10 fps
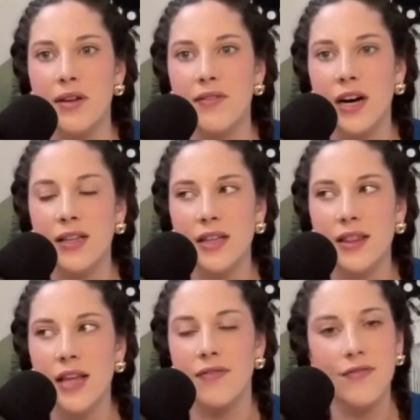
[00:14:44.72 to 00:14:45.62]
But if I
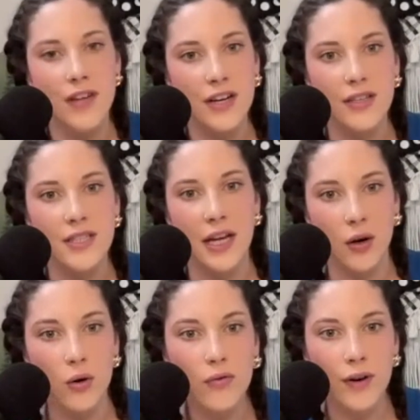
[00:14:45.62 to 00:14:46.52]
let that fear
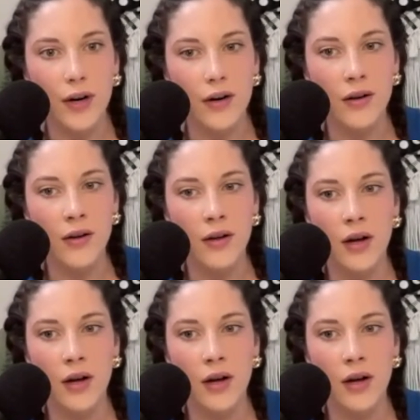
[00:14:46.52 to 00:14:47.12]
take over,